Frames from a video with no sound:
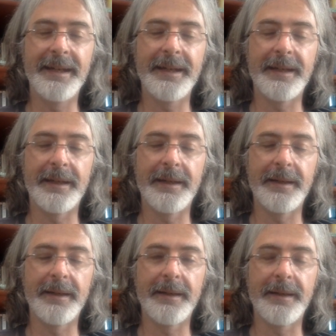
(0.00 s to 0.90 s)

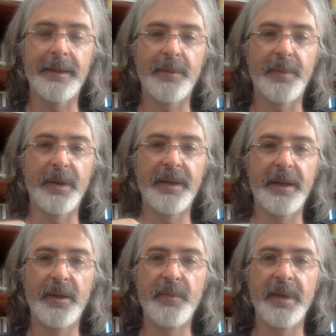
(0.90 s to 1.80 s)
I will both
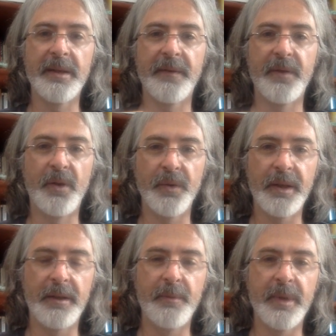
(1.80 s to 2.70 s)
include myself and not
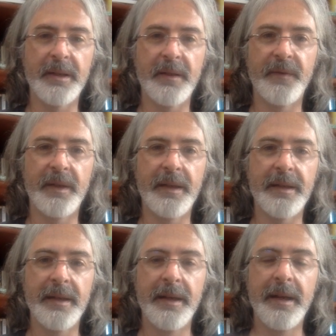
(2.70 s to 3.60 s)
include myself in
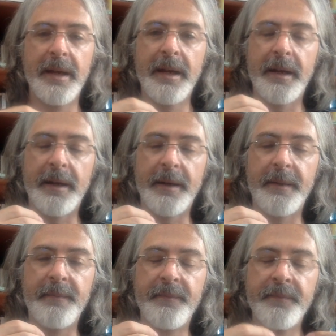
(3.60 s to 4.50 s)
this.
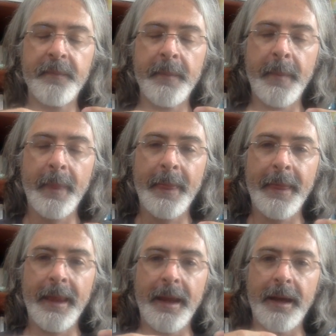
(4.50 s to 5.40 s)
Kind
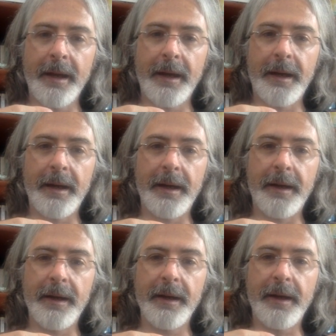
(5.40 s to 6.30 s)

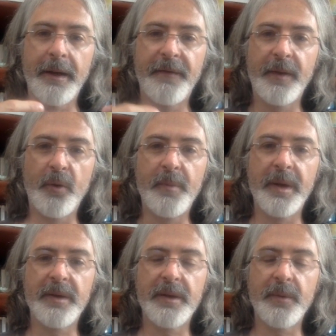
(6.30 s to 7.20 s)
of feel
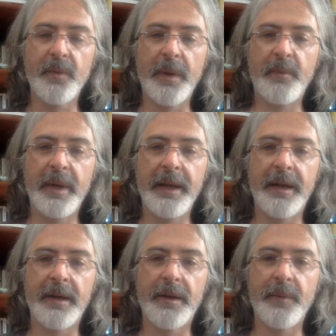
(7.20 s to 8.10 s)
almost when
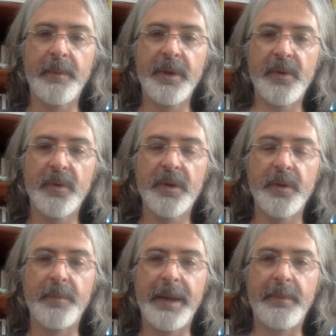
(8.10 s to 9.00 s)
we talk
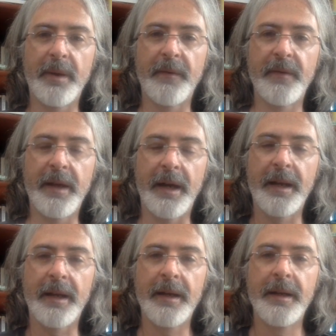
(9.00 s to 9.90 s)
to people of
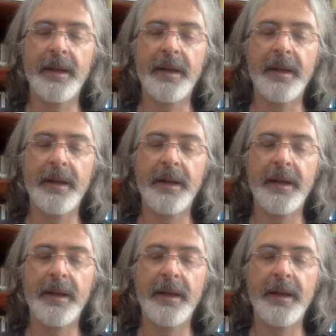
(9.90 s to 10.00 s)
colour